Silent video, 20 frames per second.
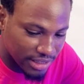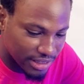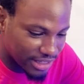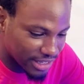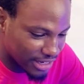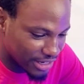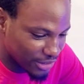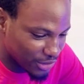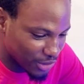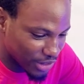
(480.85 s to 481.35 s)

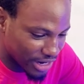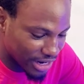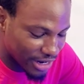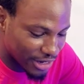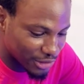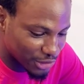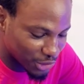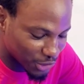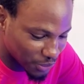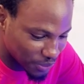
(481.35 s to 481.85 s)
then your
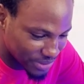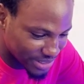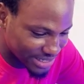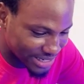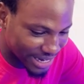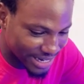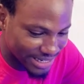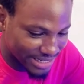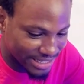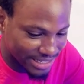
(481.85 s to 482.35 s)
account should be
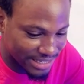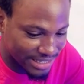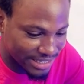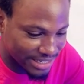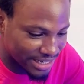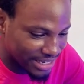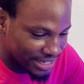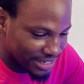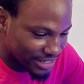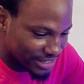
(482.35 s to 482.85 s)
signed in
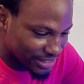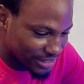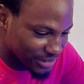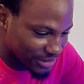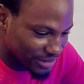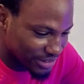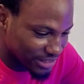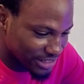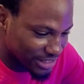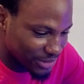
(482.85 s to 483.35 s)

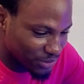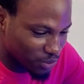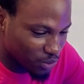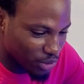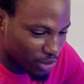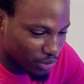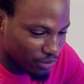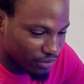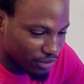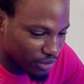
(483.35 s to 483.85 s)
so this is
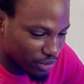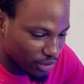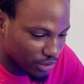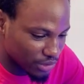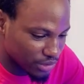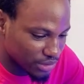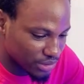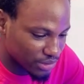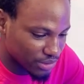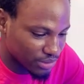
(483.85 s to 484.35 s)
what you've
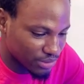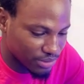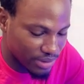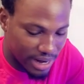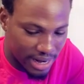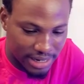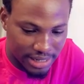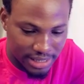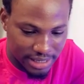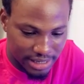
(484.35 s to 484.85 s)
got
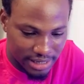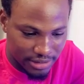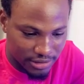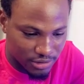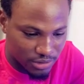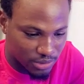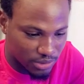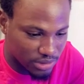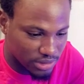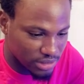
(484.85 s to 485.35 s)
right here
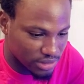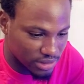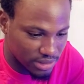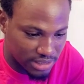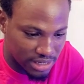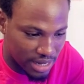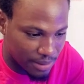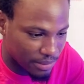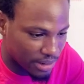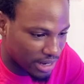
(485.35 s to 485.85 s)
so this is your
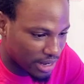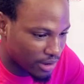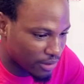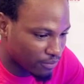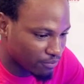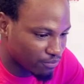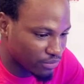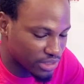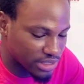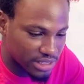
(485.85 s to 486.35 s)

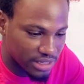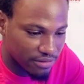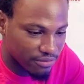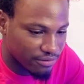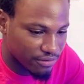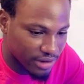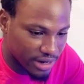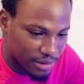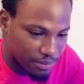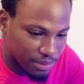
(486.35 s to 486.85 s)
terminal it's a
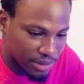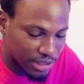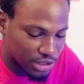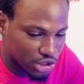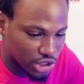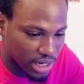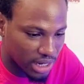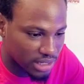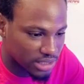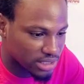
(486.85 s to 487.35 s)
very plain
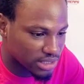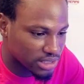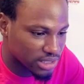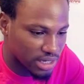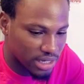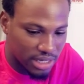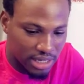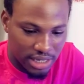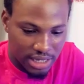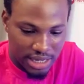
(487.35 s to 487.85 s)
chart
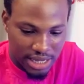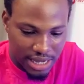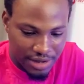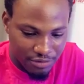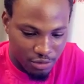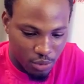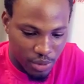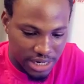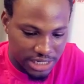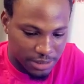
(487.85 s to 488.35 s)

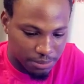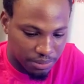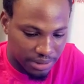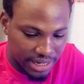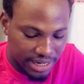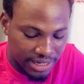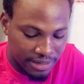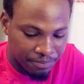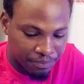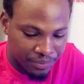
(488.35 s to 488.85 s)
everywhere is
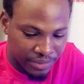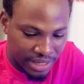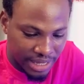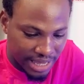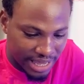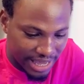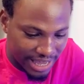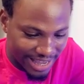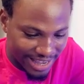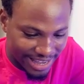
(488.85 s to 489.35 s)
plain
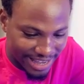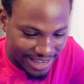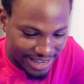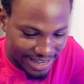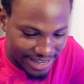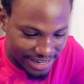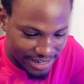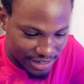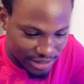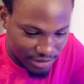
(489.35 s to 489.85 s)

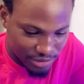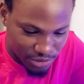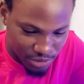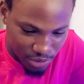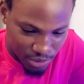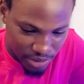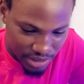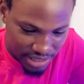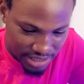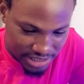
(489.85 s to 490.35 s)
and so
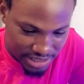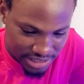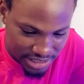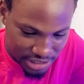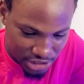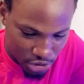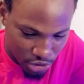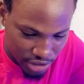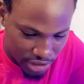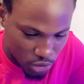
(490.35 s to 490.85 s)
you can see this
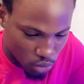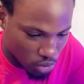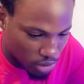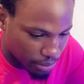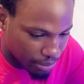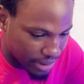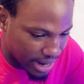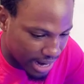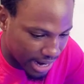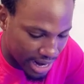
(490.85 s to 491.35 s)
is your
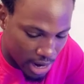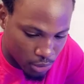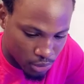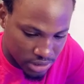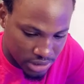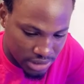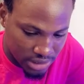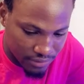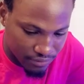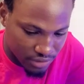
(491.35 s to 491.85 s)
network by
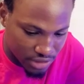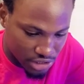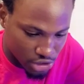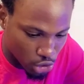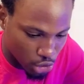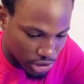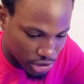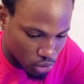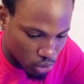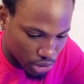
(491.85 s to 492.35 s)
counting if this
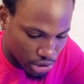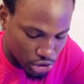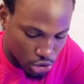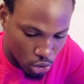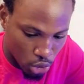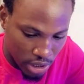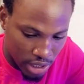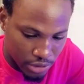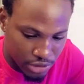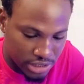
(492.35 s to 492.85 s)
your network is
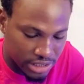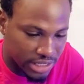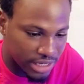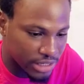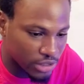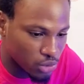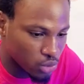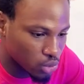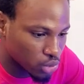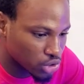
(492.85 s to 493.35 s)
not counting
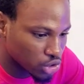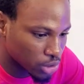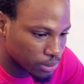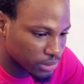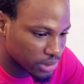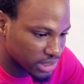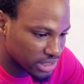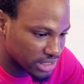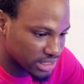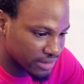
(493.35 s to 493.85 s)
then you know
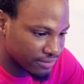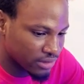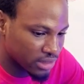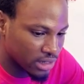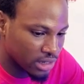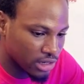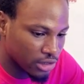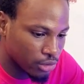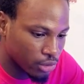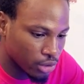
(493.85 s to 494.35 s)
something is
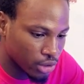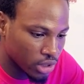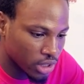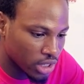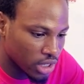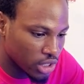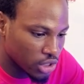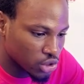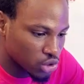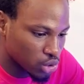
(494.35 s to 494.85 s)
definitely wrong
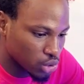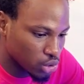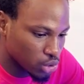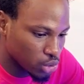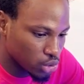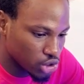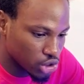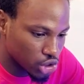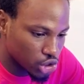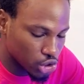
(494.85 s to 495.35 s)
so
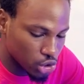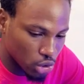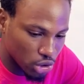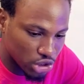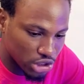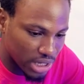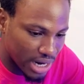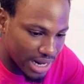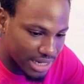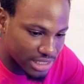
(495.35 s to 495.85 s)
you this is your
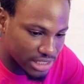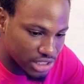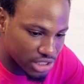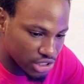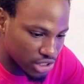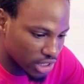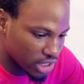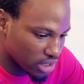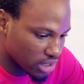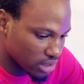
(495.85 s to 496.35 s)
chart
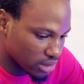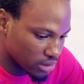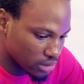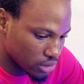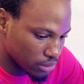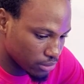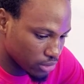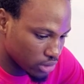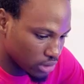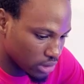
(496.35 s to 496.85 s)
here
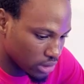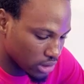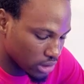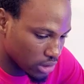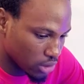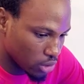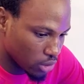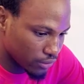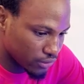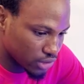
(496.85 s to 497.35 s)
your
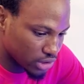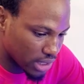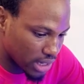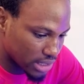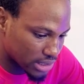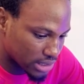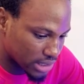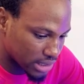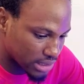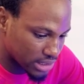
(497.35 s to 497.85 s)
law of
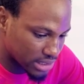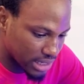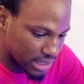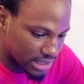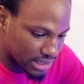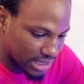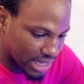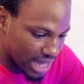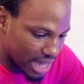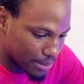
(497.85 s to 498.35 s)
charts and these are
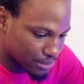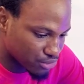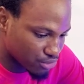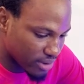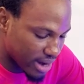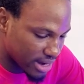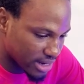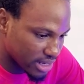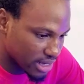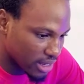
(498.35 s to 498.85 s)
the tabs
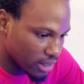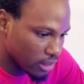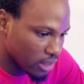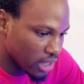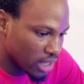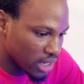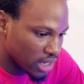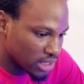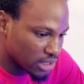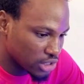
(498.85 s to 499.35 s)
right here
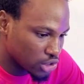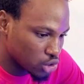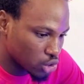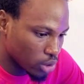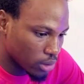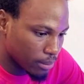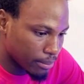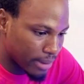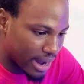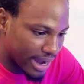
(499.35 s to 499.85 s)
this is
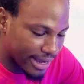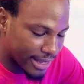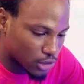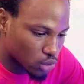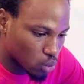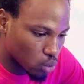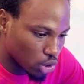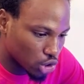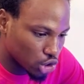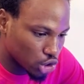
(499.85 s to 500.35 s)
your market
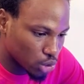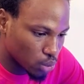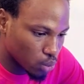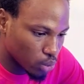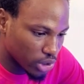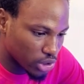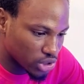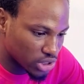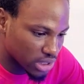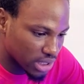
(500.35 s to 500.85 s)
watch
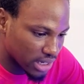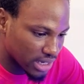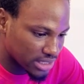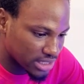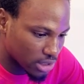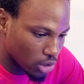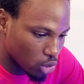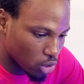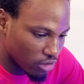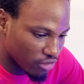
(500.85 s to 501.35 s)
where you
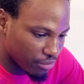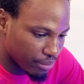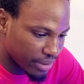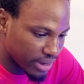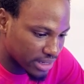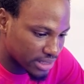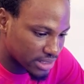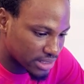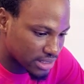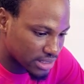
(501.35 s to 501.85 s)
select law of
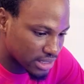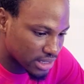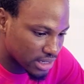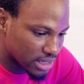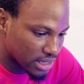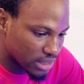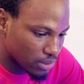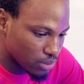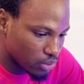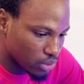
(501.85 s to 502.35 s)
pairs
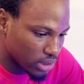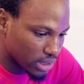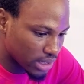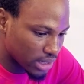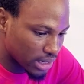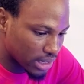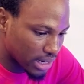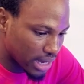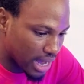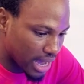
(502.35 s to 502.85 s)
you
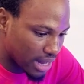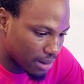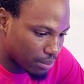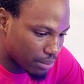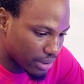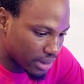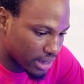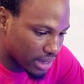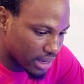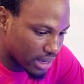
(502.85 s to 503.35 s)
can add
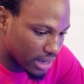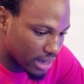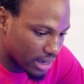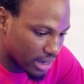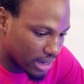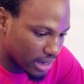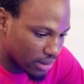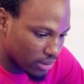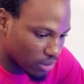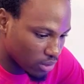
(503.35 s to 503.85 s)
pair
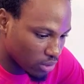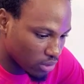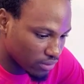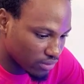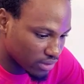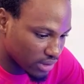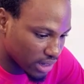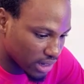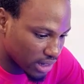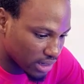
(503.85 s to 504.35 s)
and all
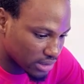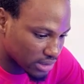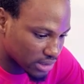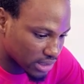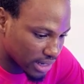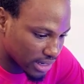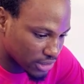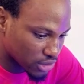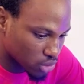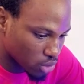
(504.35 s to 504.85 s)
of that
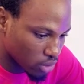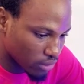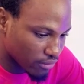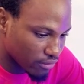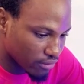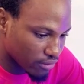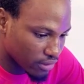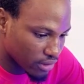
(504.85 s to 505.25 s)
nice stuff